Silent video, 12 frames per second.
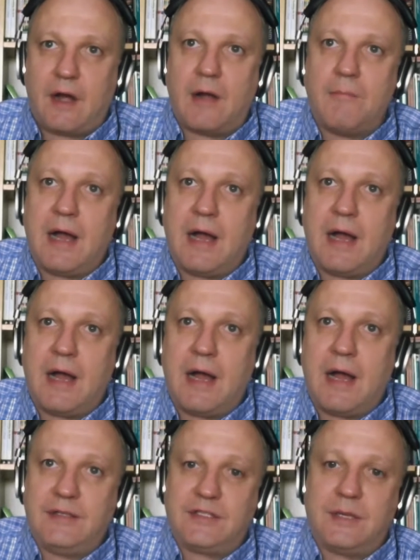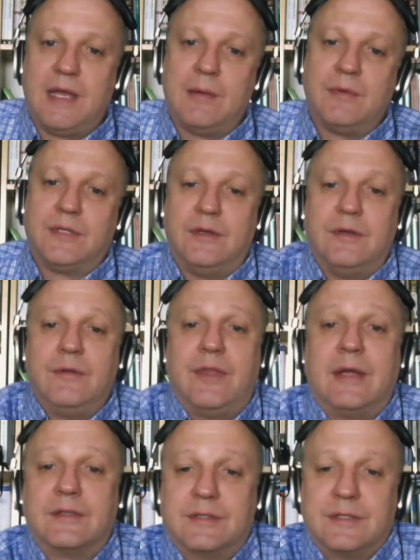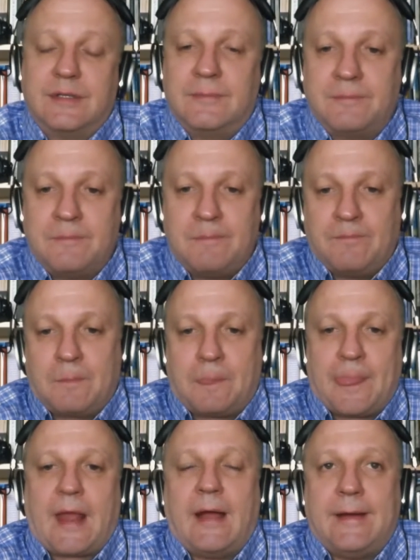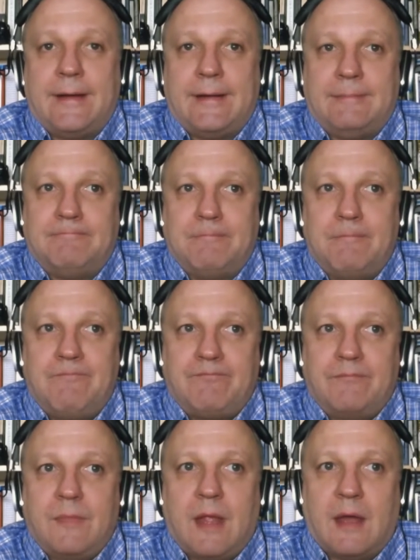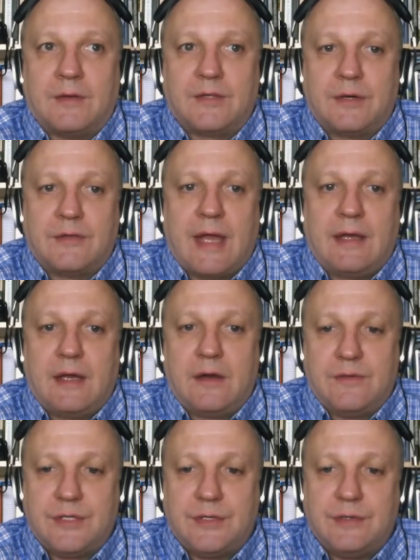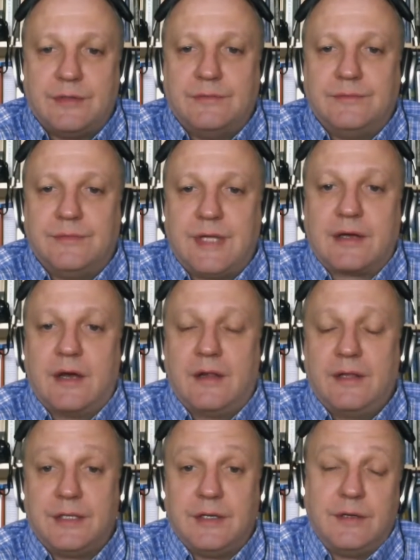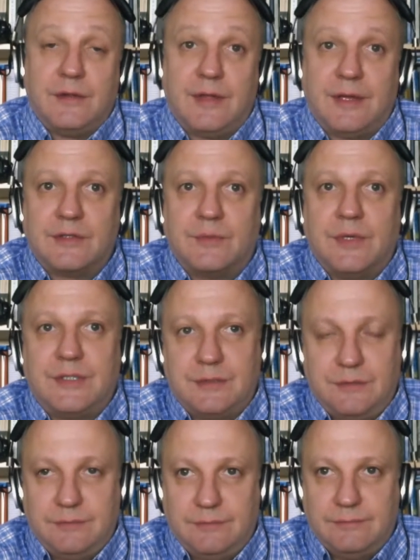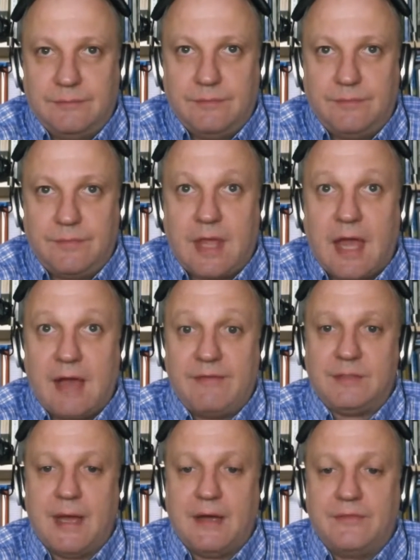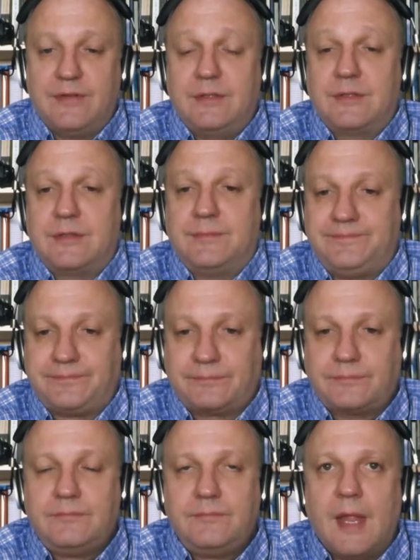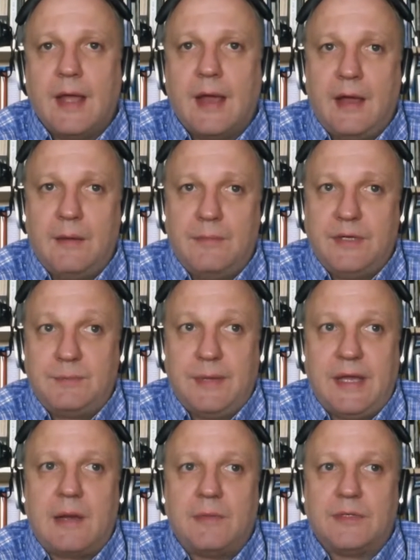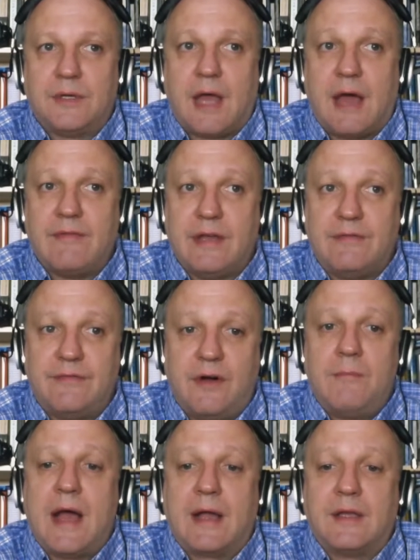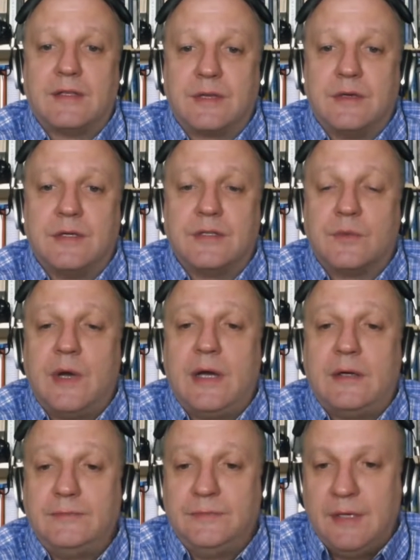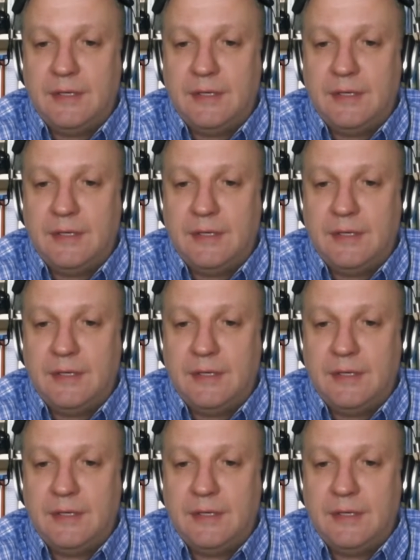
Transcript: our minds to be able to do things, um, and sort of handing it over to technology to do things, which they have its benefits, um, but just being able to have a fallback is good as well.